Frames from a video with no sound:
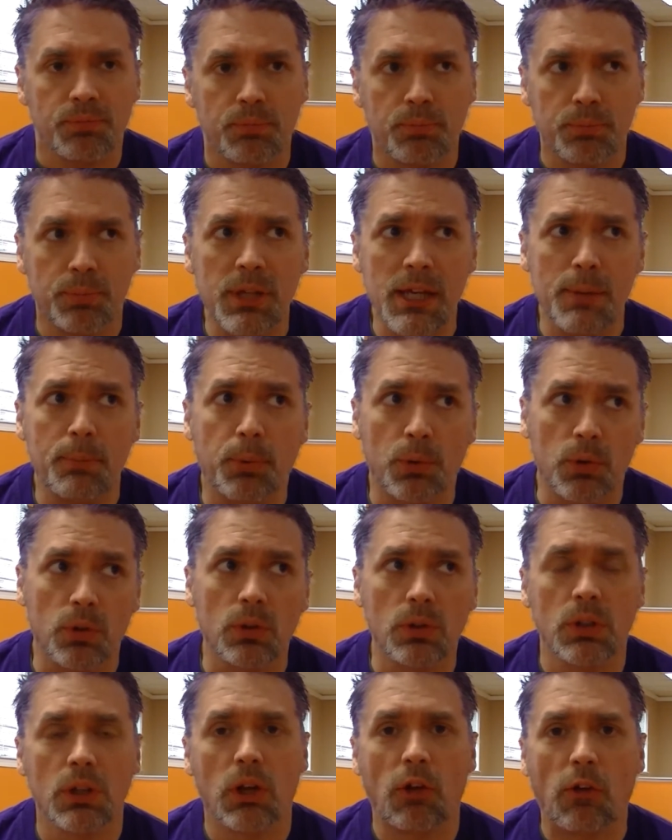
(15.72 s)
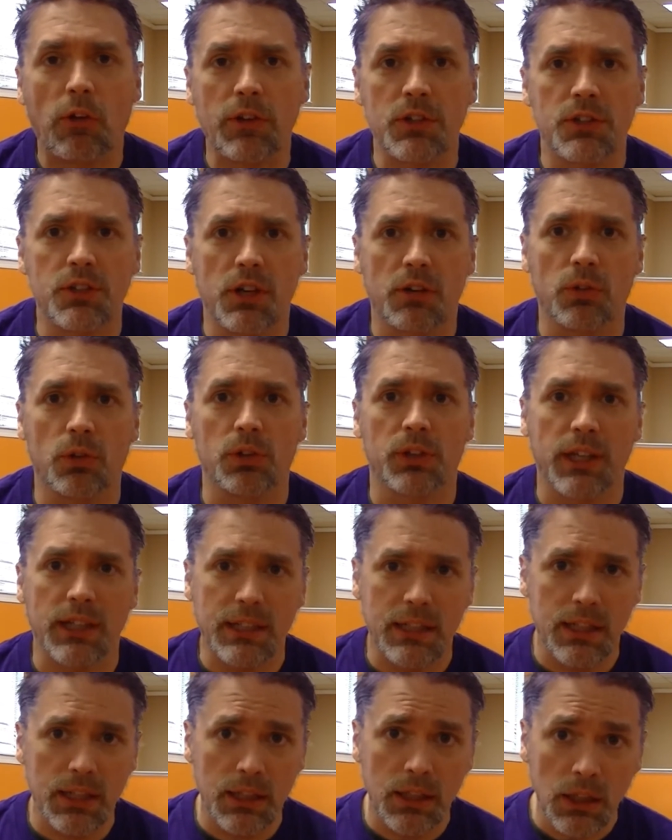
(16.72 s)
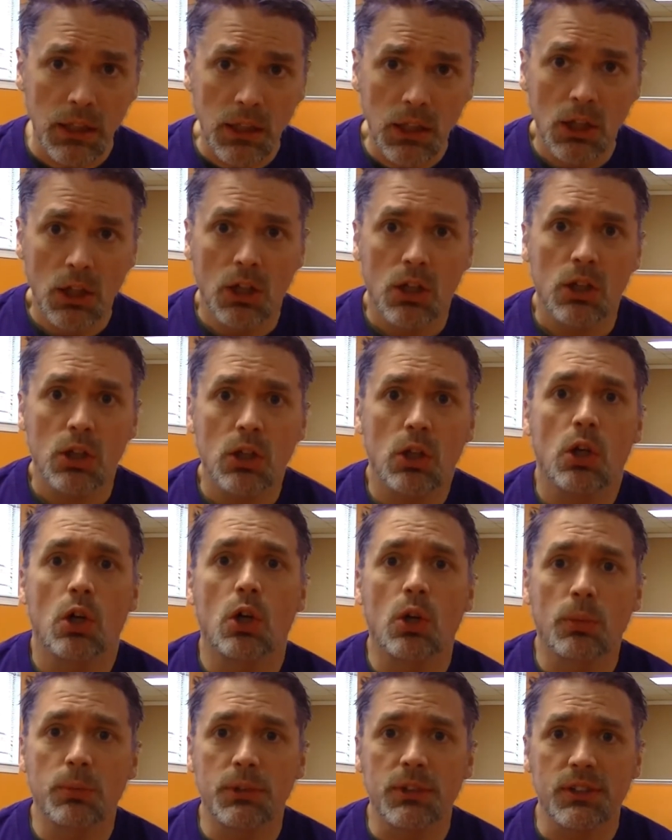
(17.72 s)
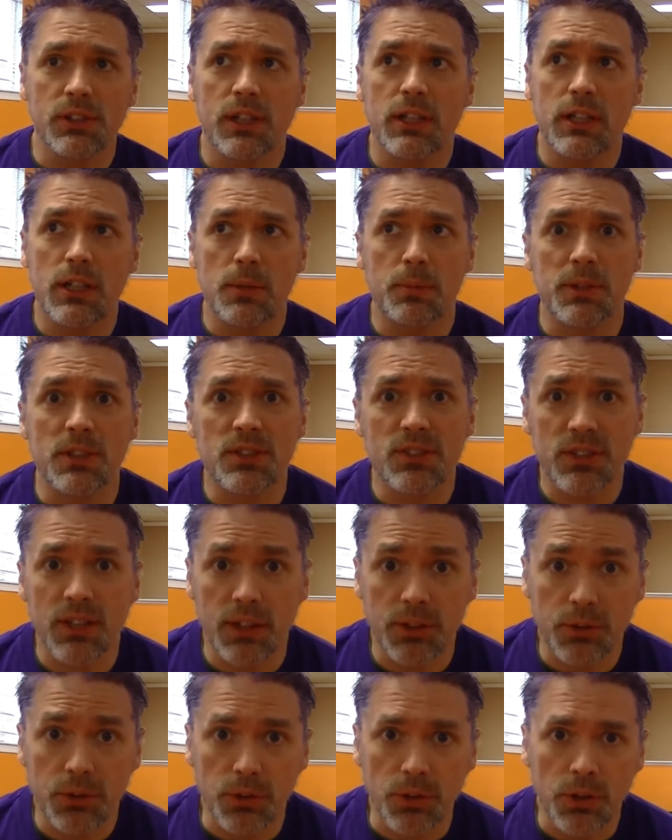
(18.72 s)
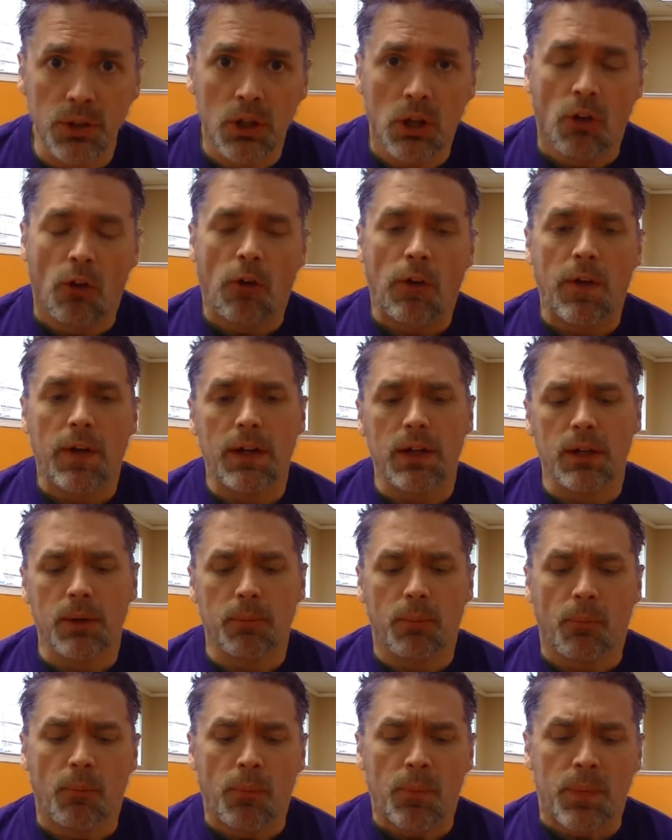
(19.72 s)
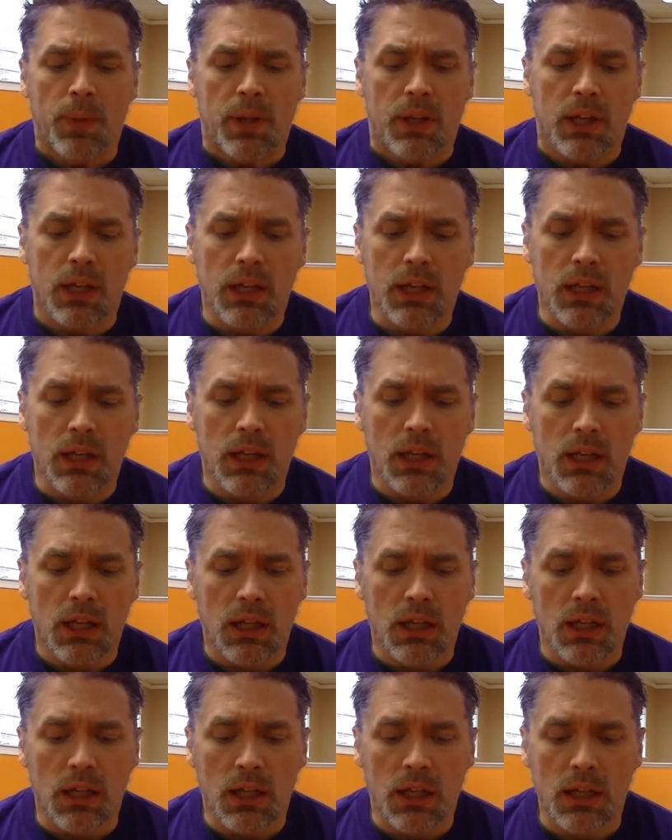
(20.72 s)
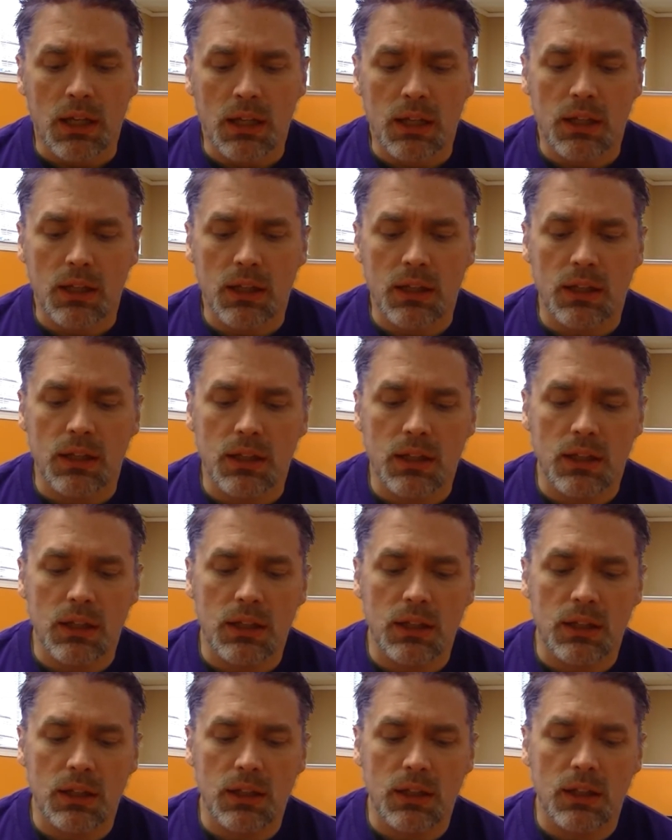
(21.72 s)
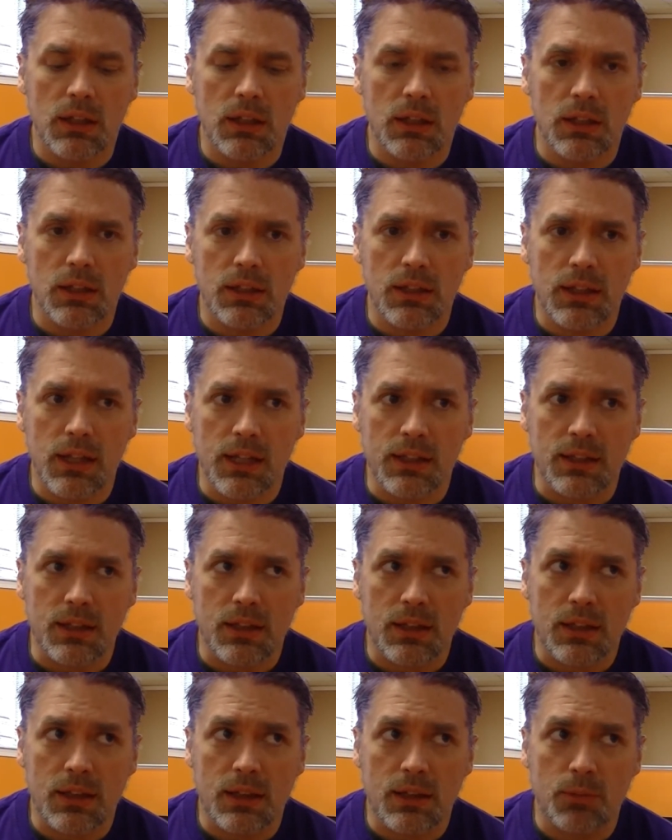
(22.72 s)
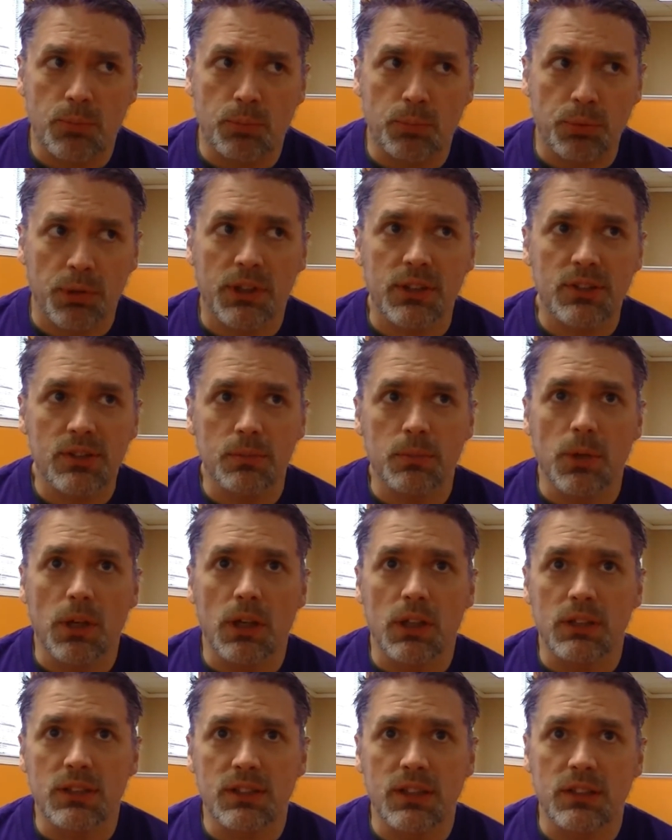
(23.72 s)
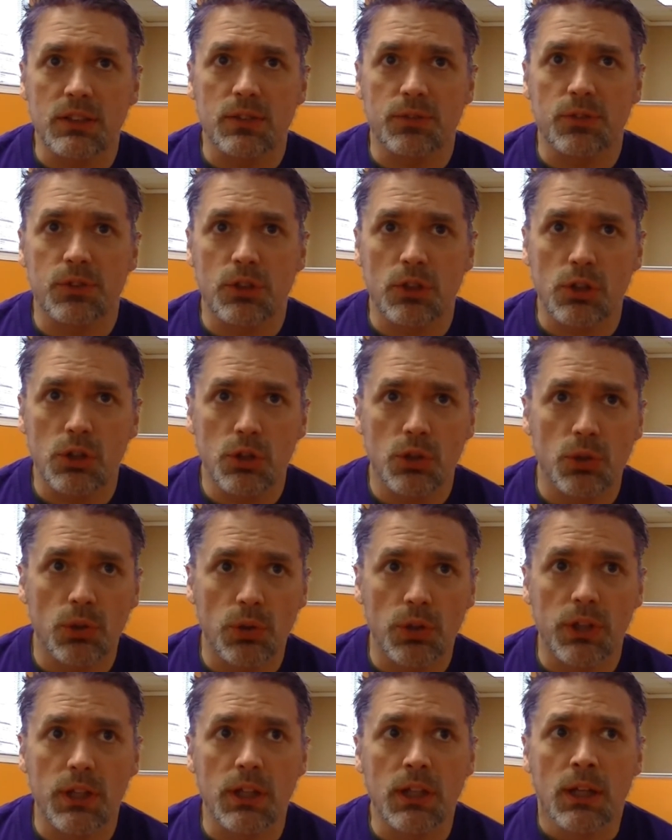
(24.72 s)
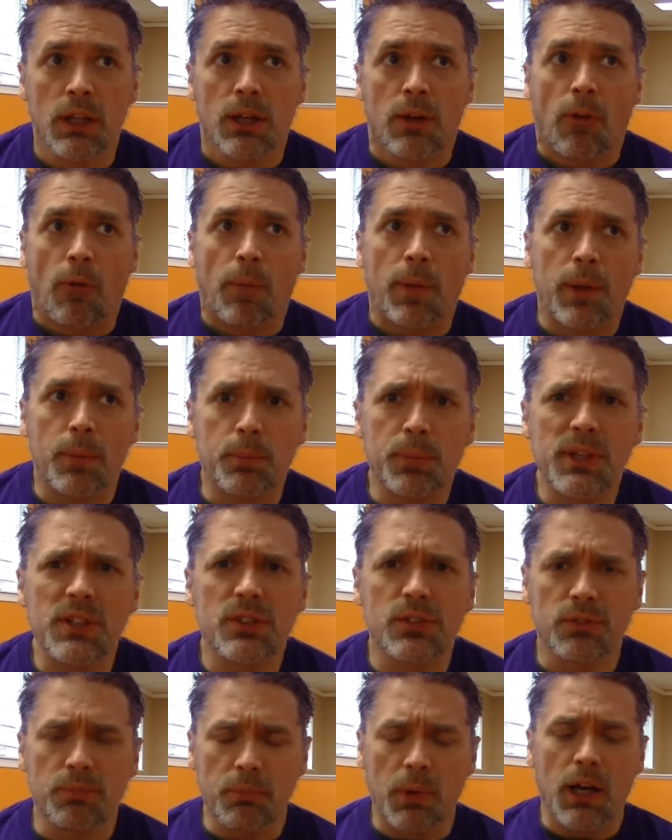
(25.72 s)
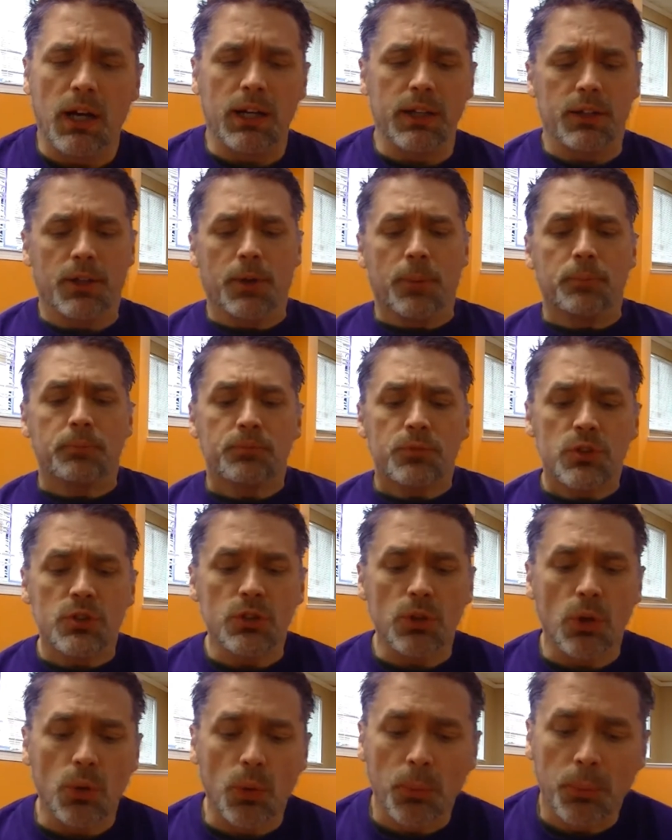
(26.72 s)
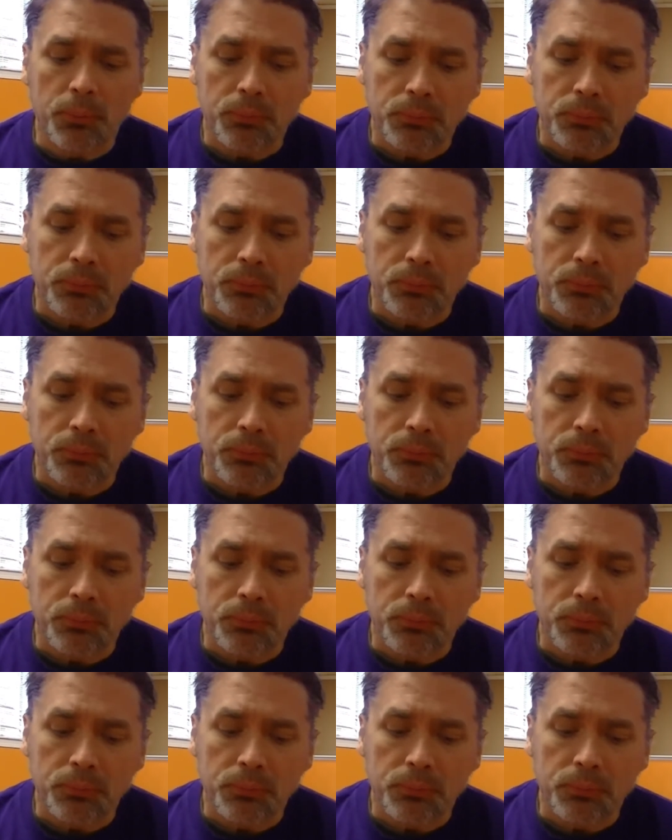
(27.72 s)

people in general, they need calmness, they need to be centered, and that brings them a sense of security and peace of mind. So